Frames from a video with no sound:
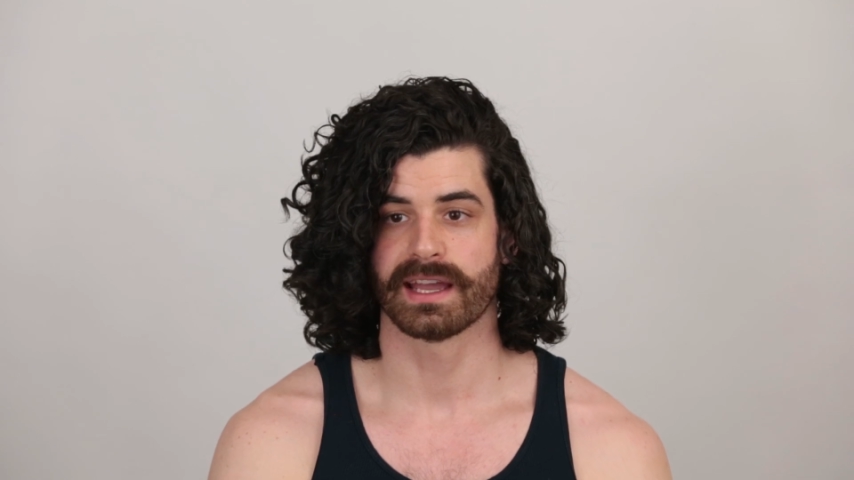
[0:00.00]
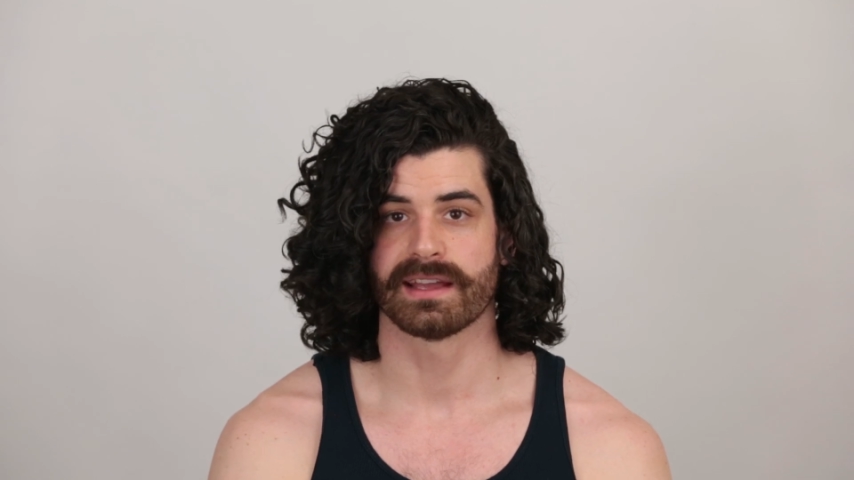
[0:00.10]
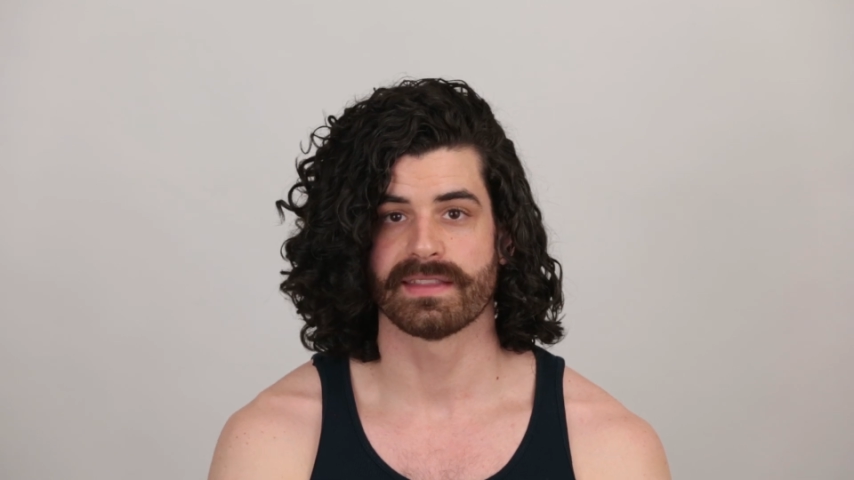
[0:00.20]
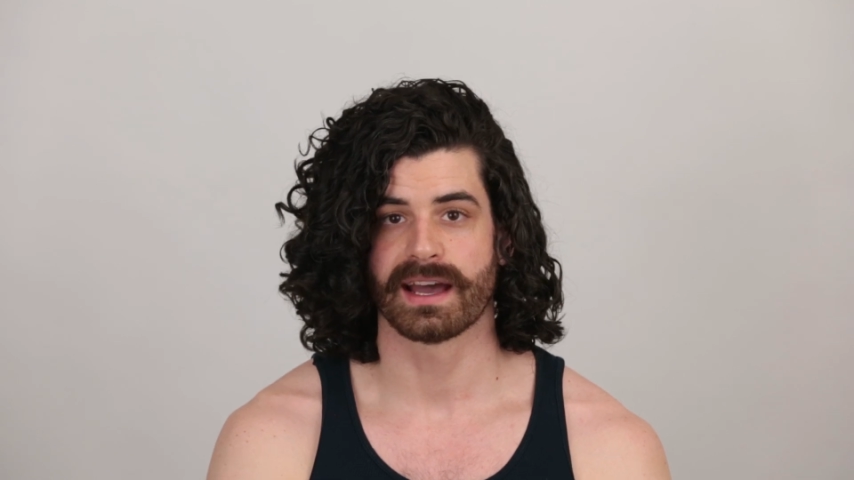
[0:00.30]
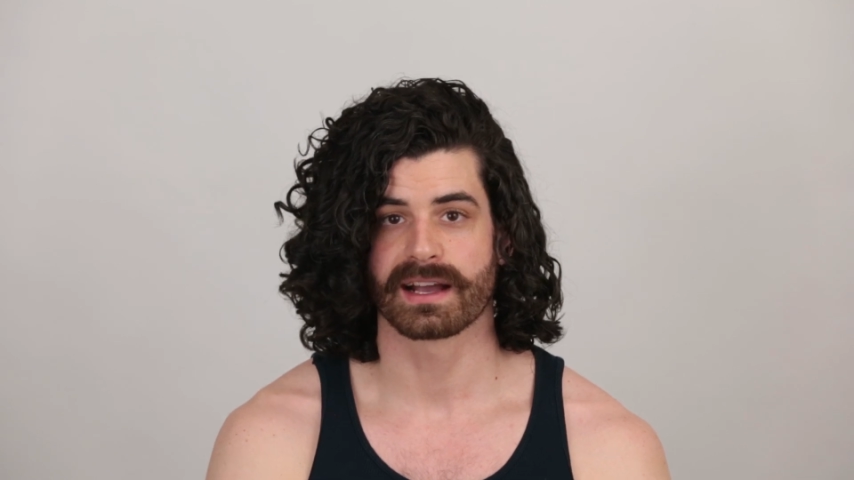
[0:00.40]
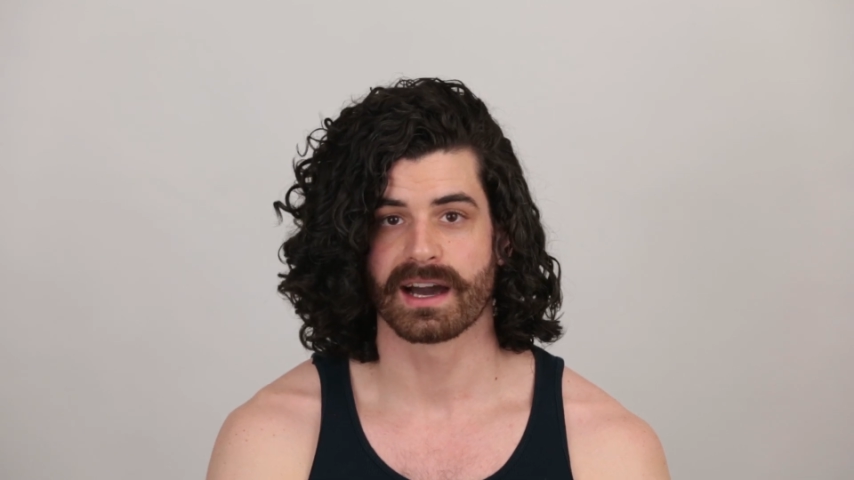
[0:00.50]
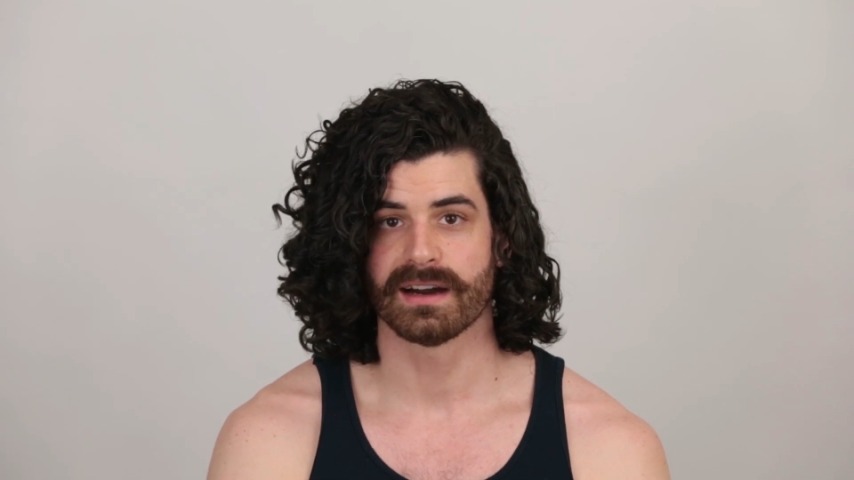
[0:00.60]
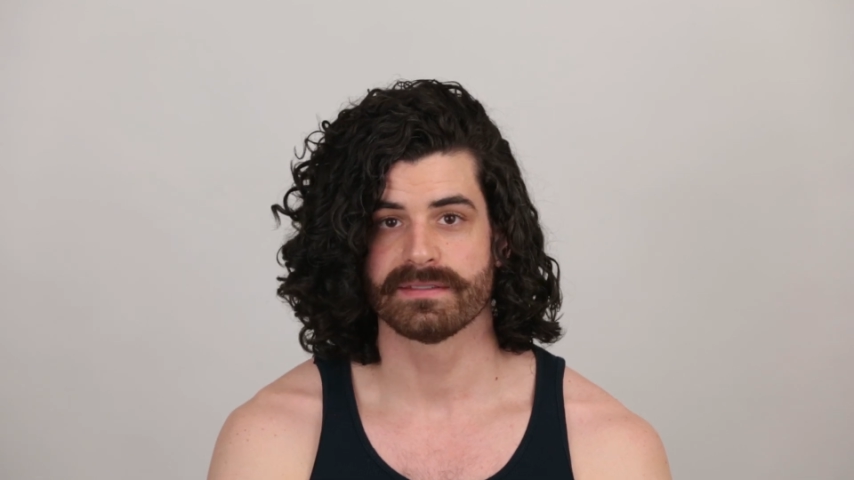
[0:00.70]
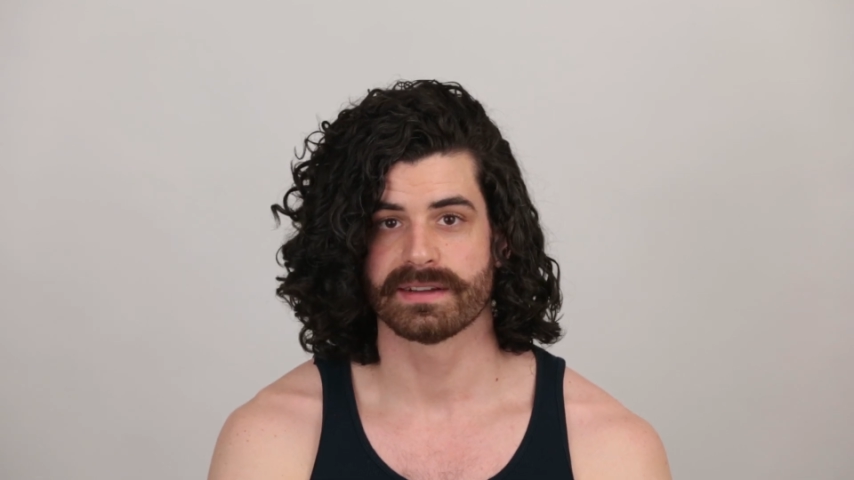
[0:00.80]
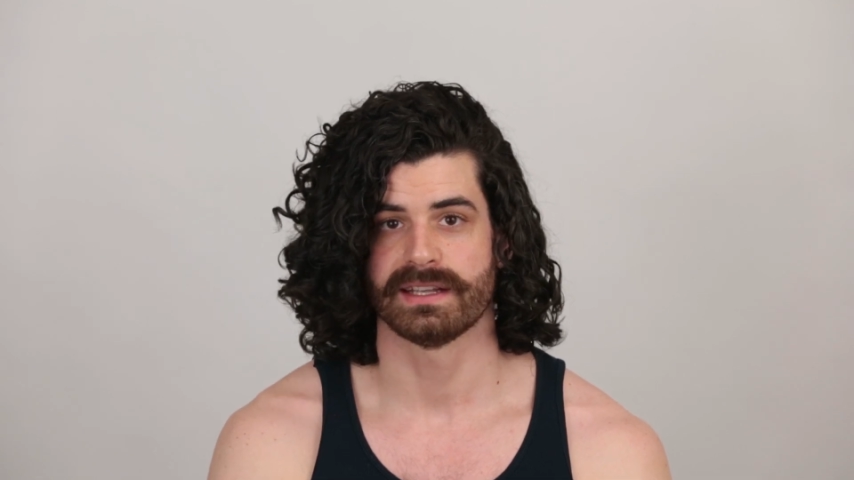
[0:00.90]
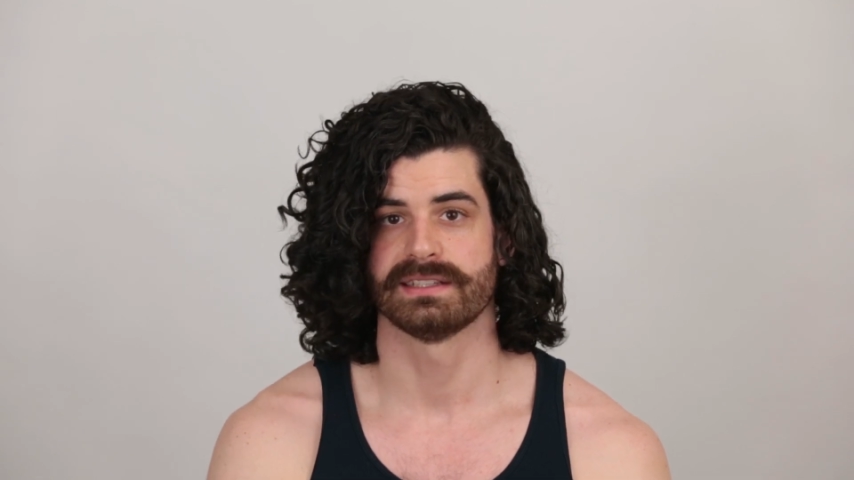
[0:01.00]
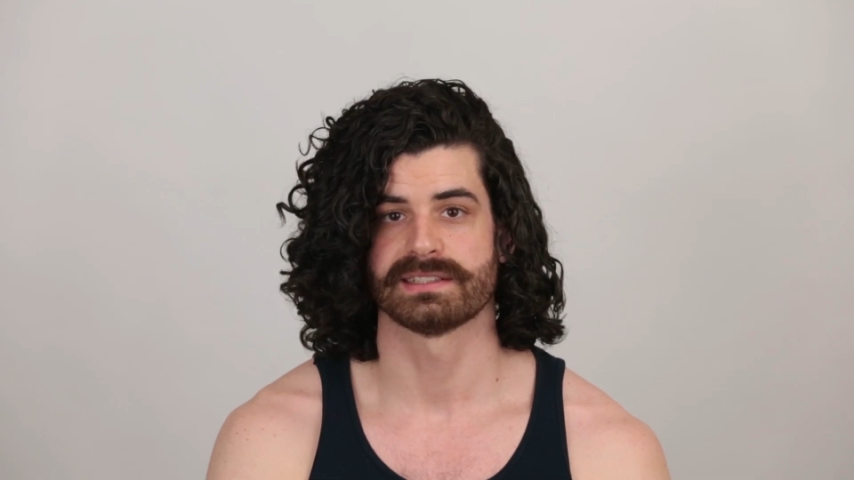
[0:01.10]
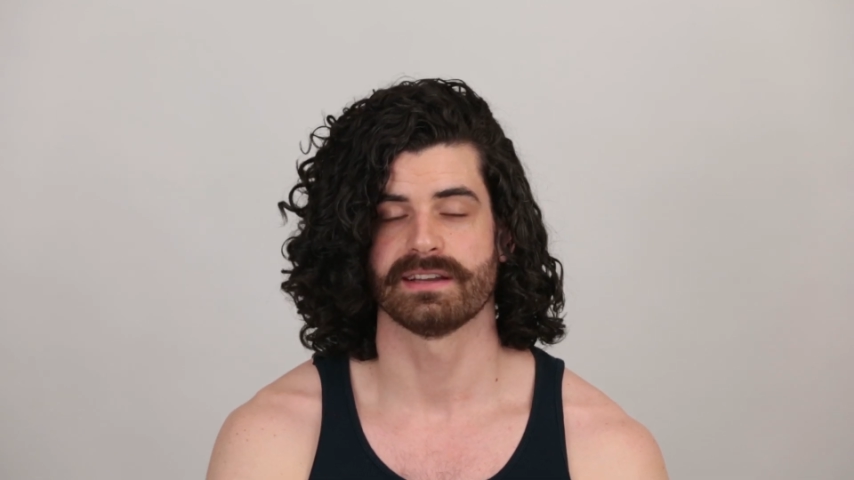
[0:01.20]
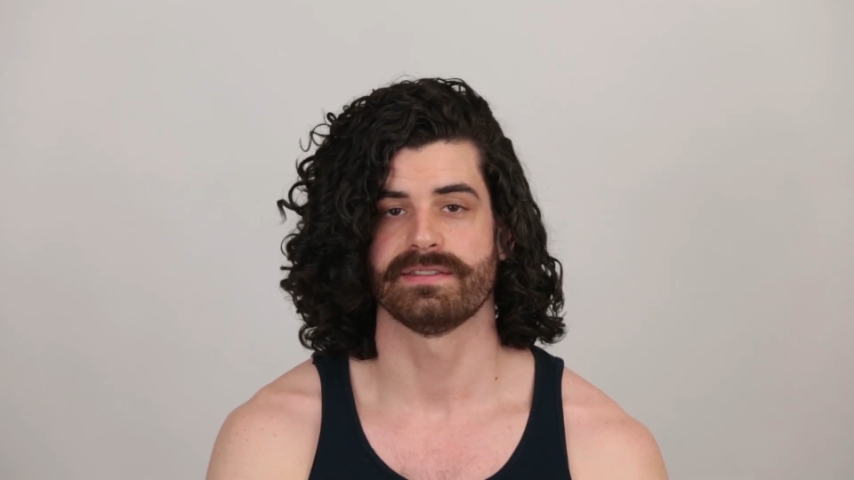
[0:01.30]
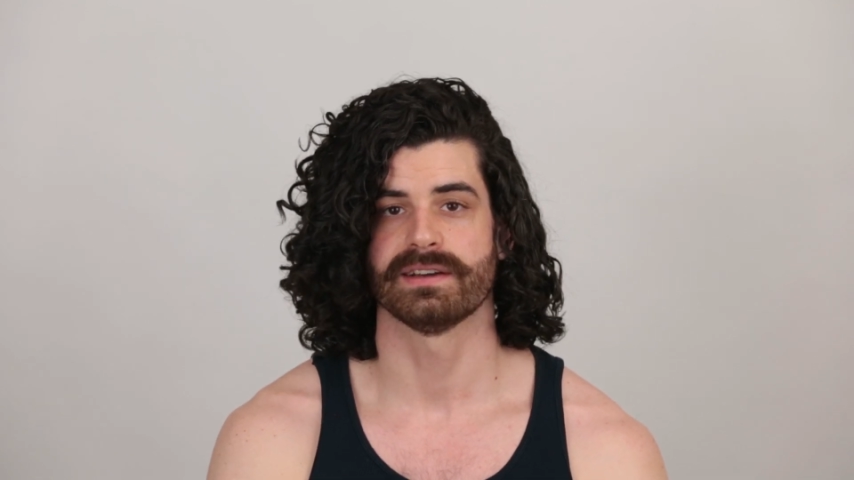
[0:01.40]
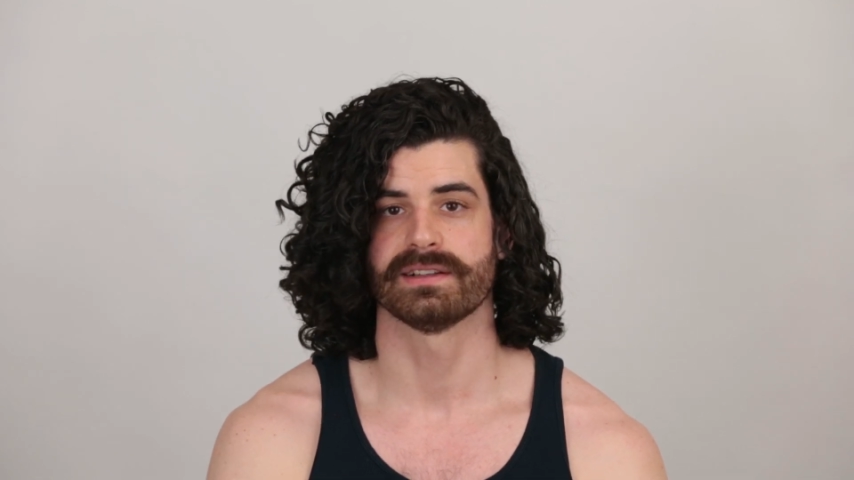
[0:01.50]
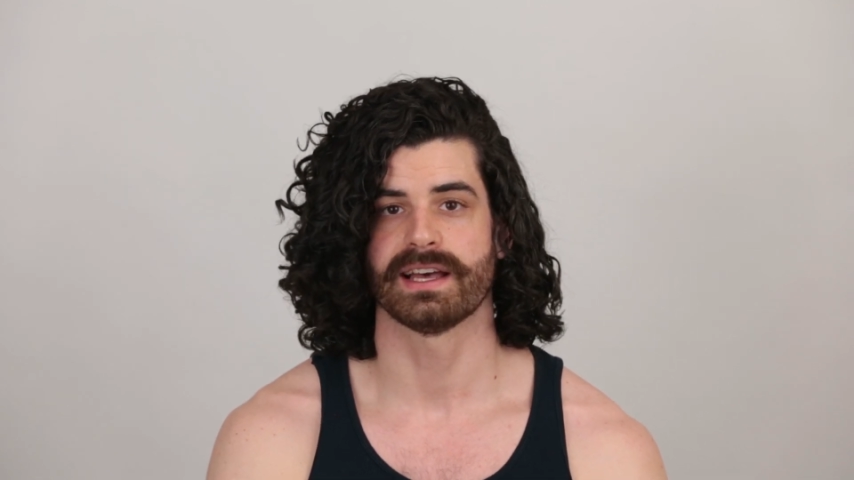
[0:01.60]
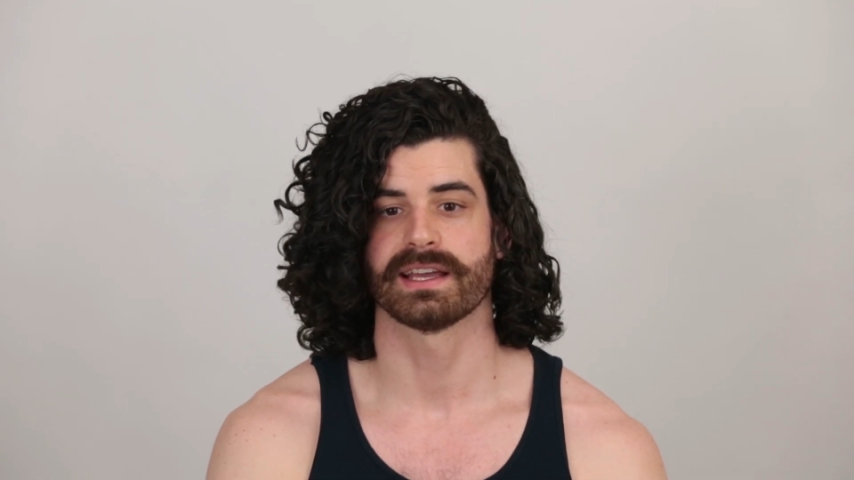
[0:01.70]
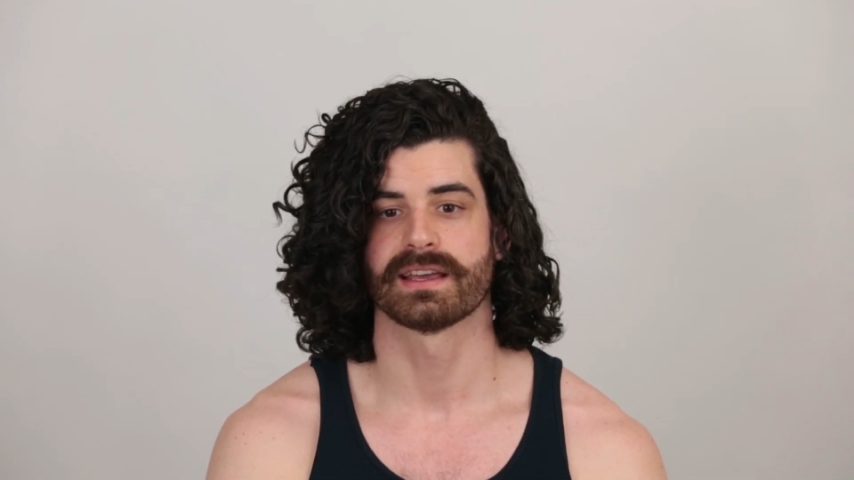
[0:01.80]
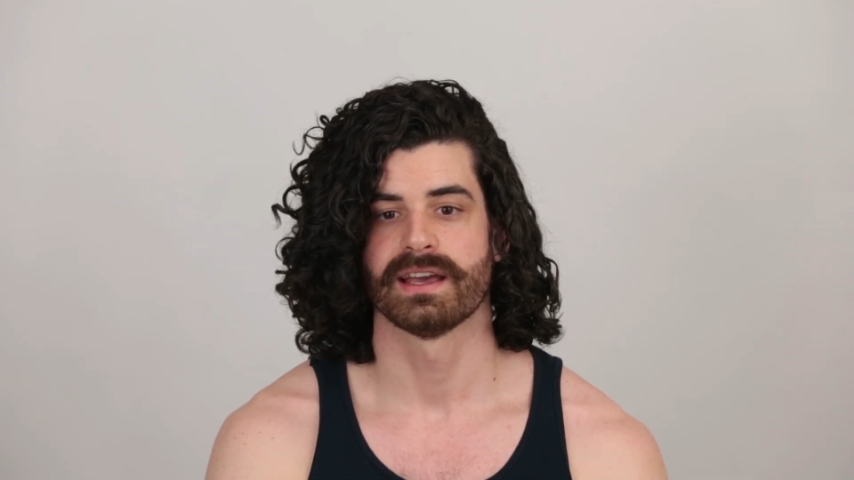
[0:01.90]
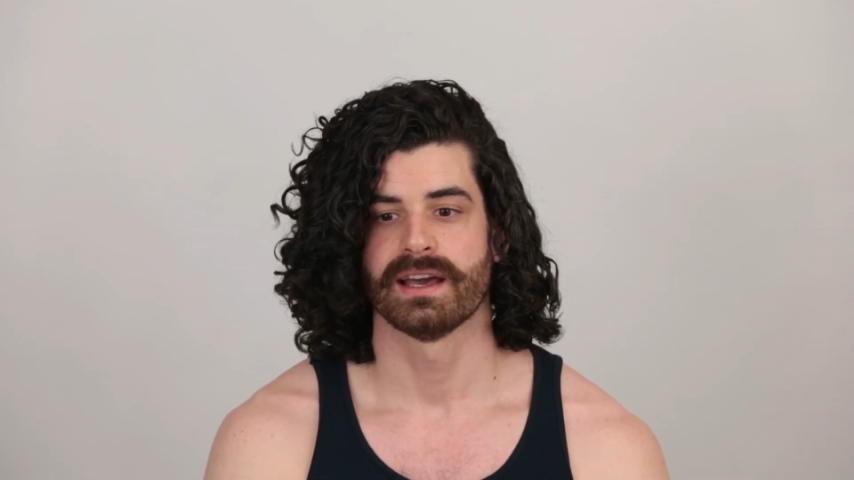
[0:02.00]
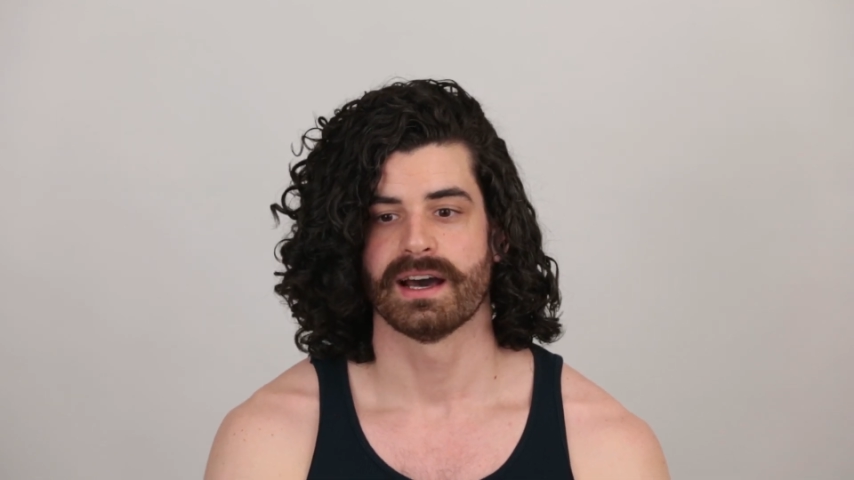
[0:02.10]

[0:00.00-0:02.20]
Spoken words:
gain that confidence, I feel like